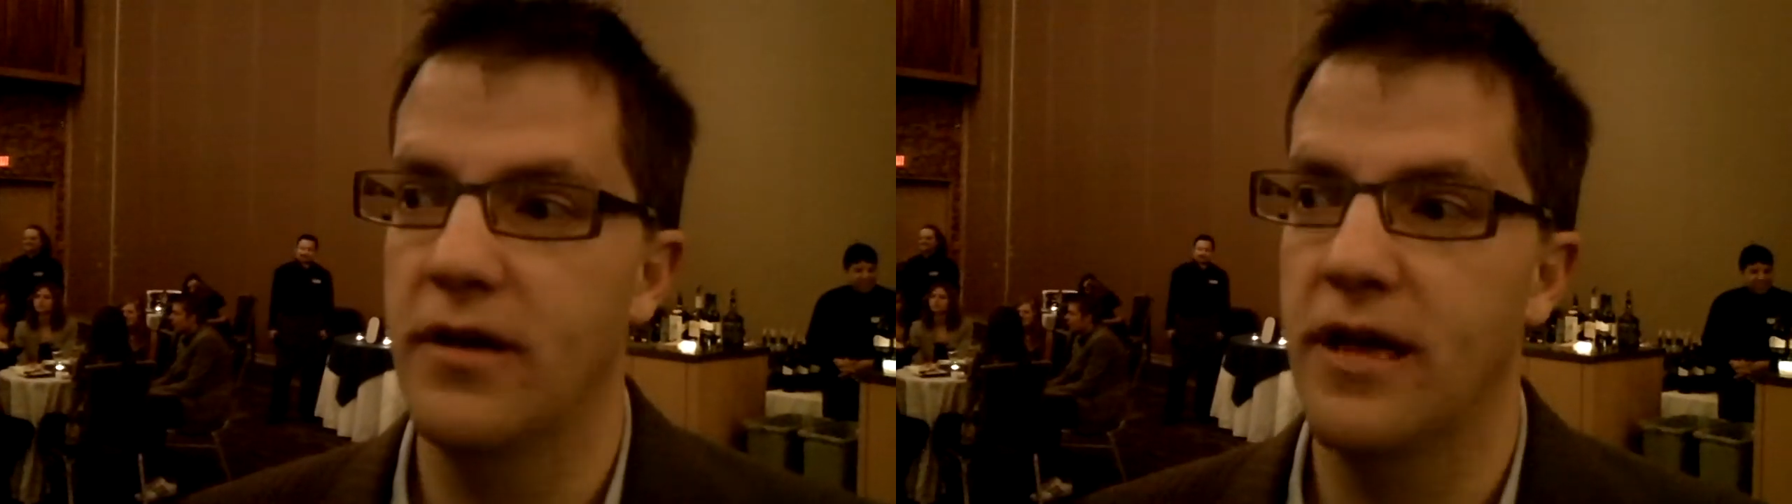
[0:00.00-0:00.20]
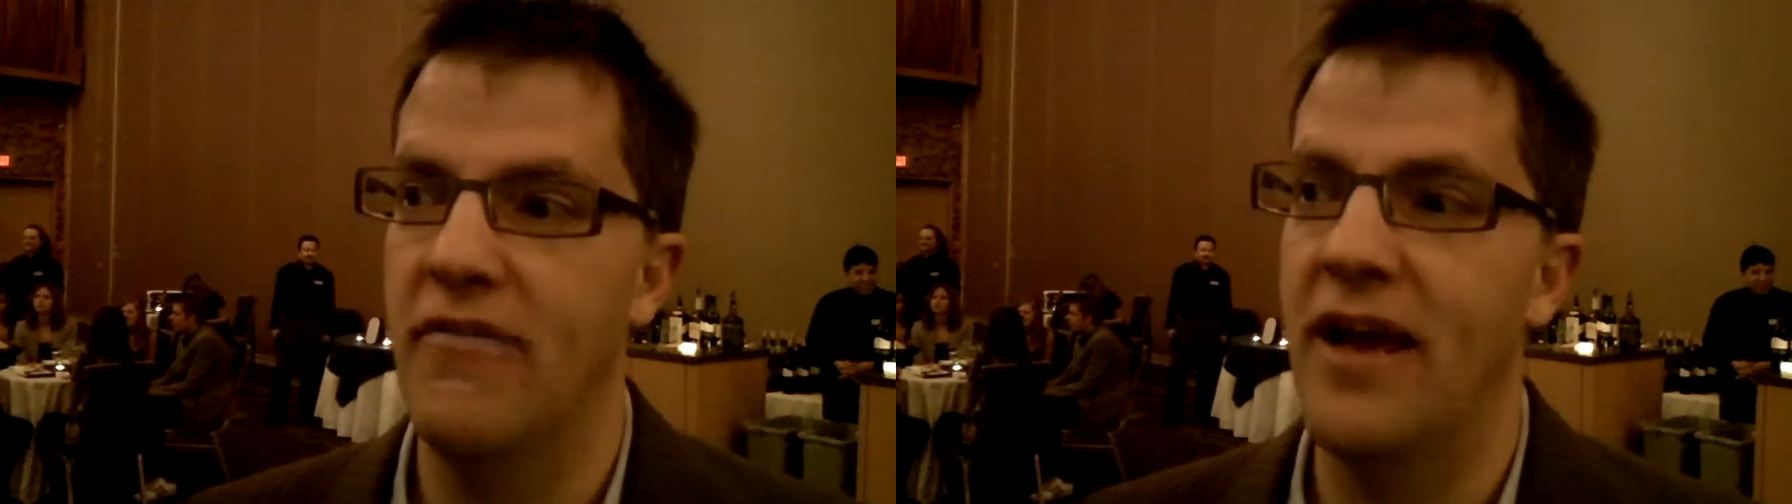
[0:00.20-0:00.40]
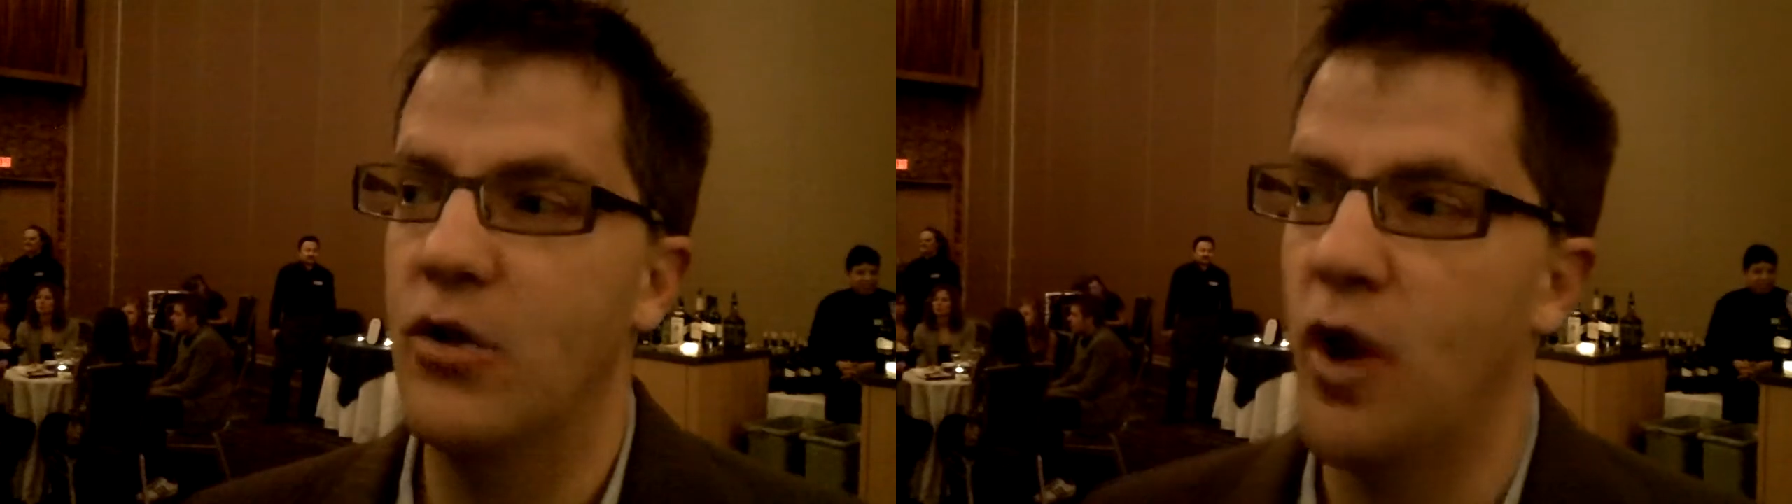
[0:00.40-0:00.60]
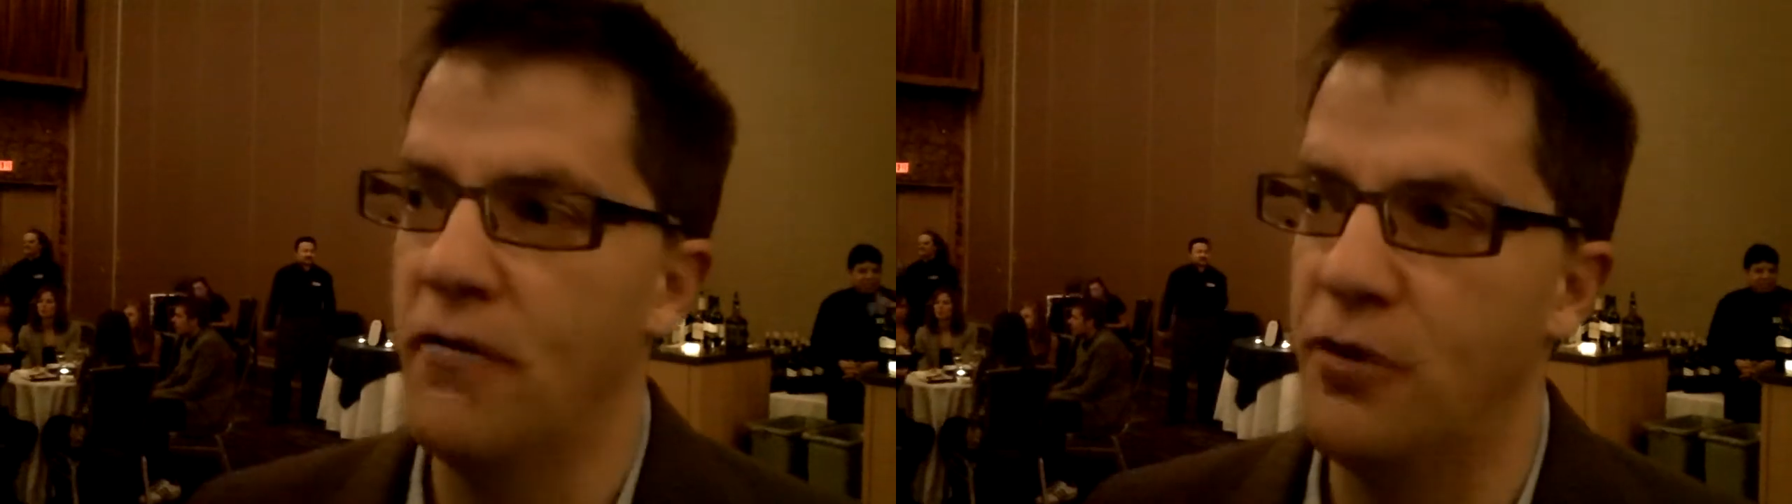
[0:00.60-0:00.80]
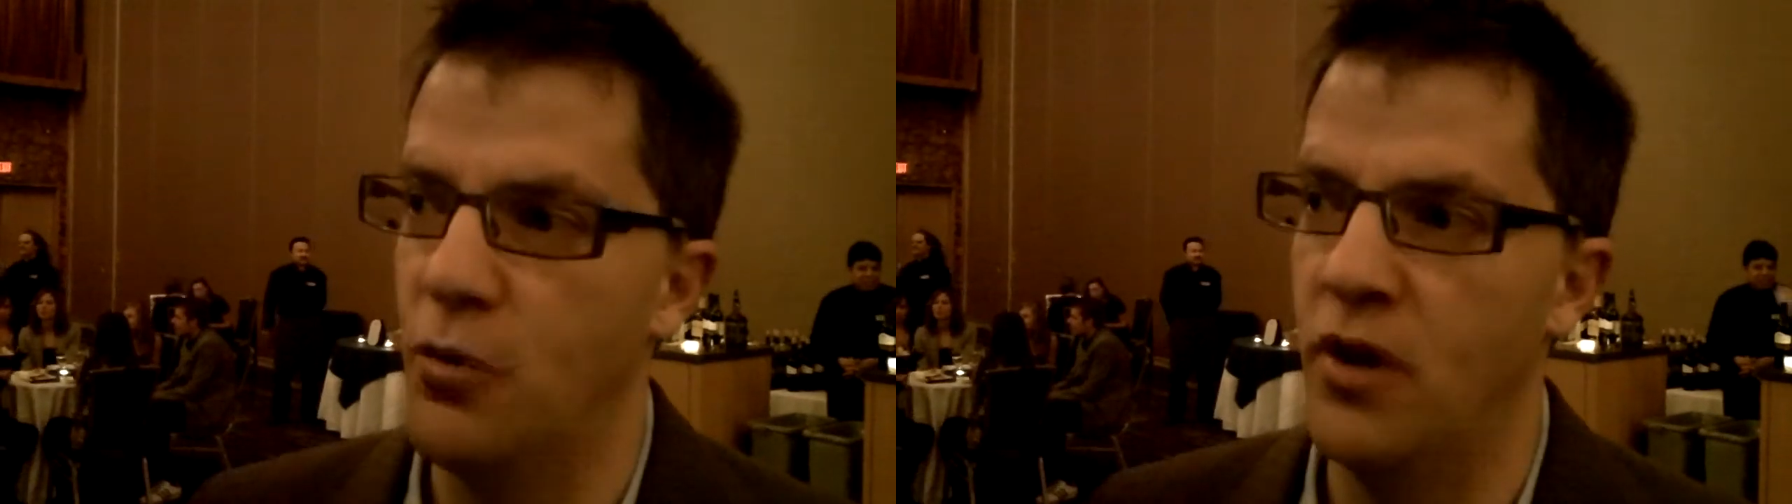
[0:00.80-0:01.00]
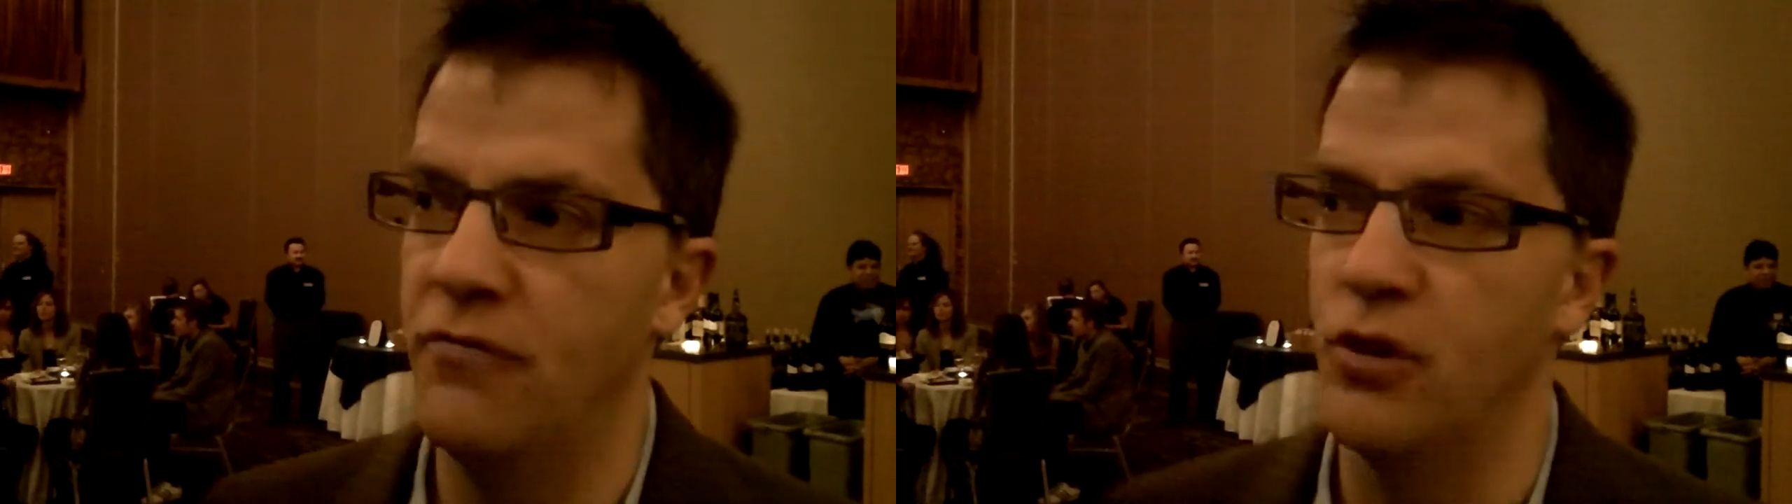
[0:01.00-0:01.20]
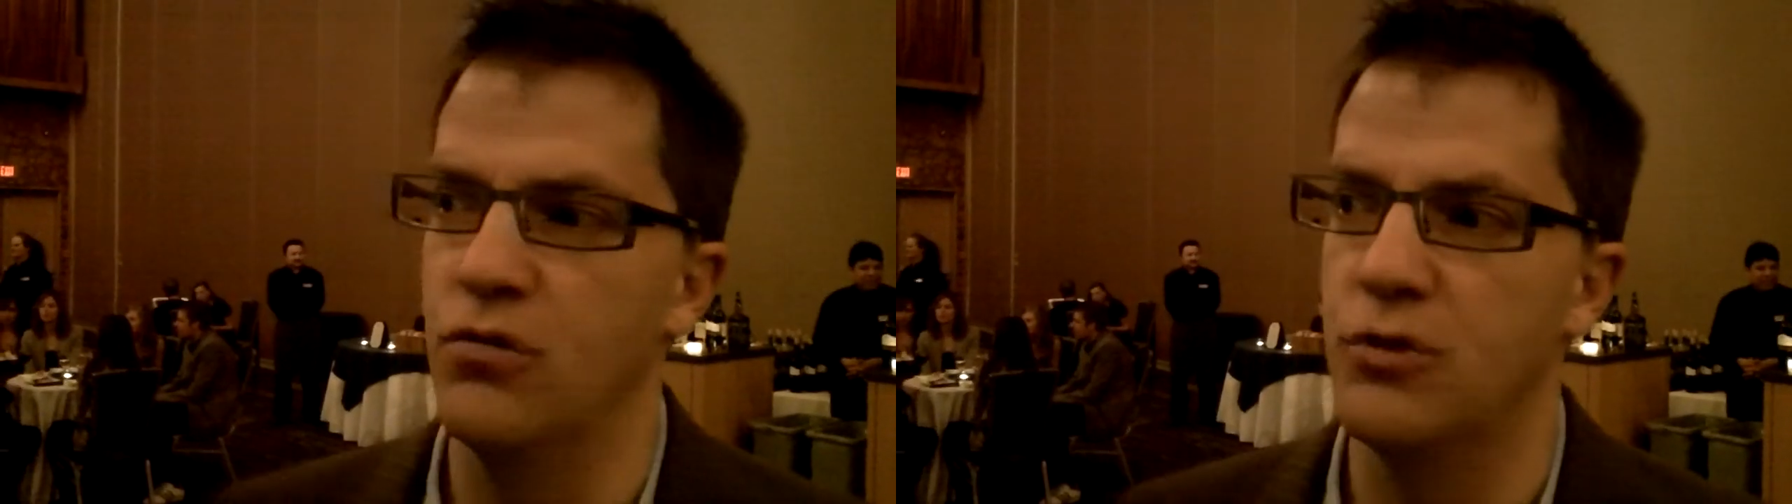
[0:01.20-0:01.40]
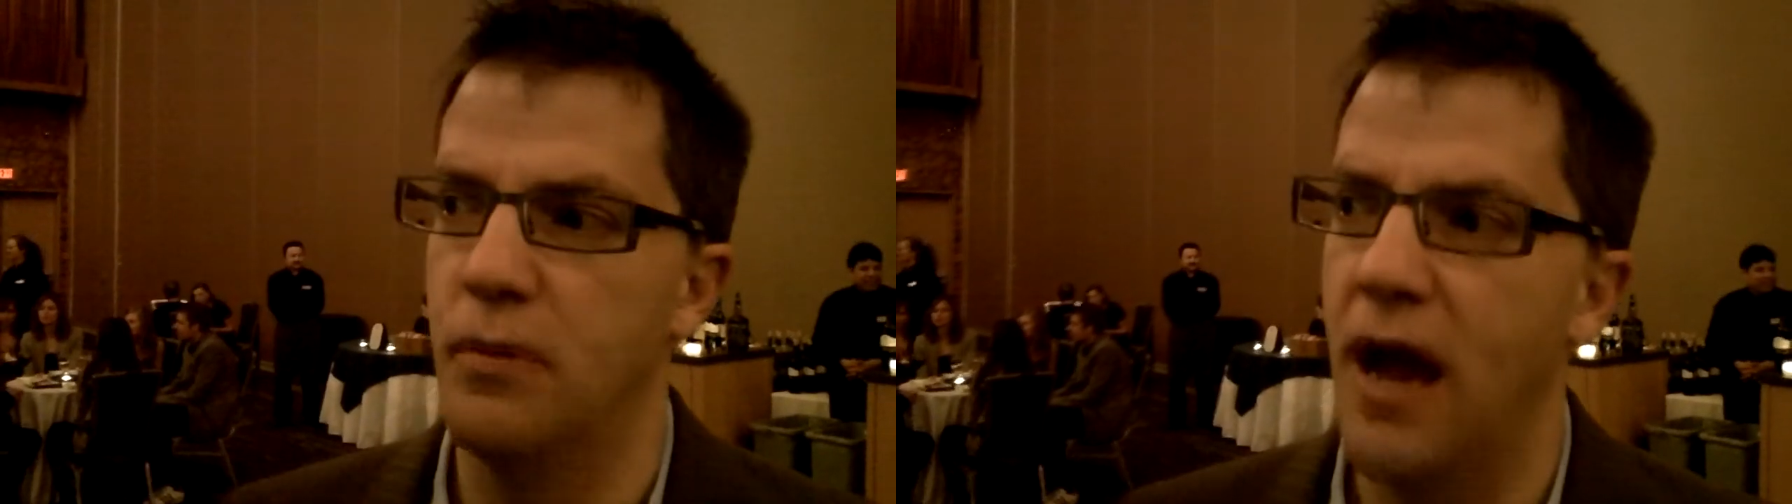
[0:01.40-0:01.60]
I've had quite a few
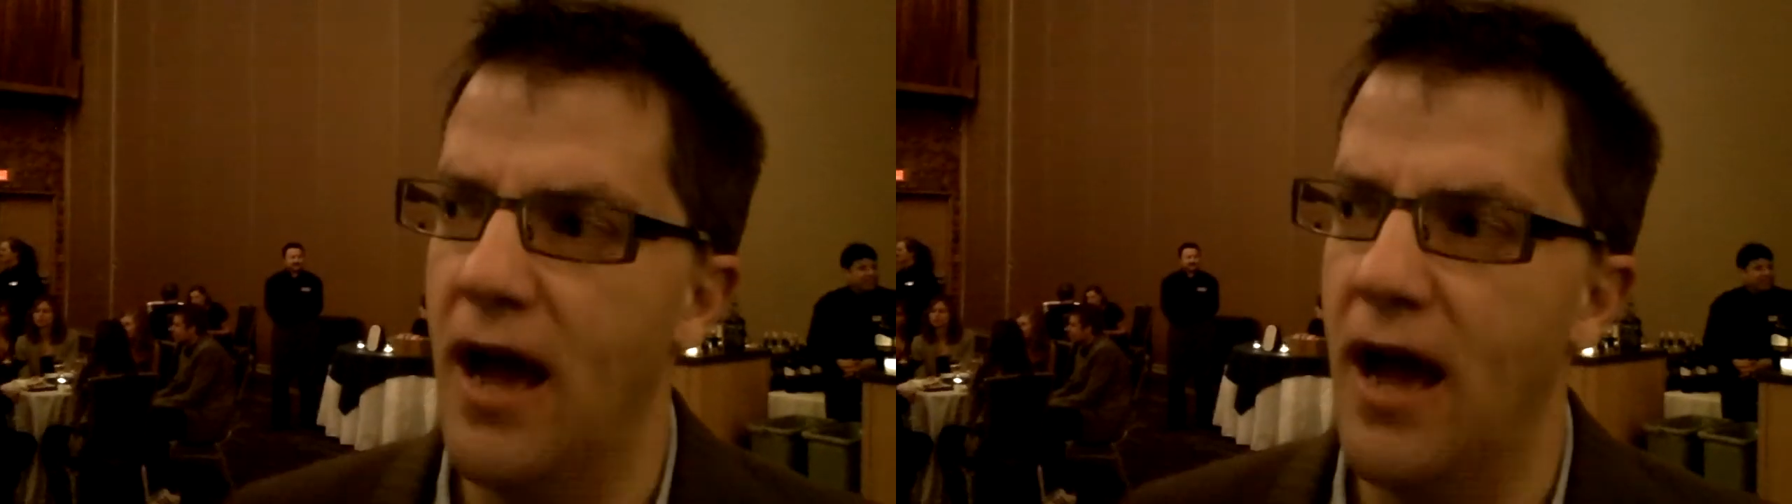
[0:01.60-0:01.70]
interviews.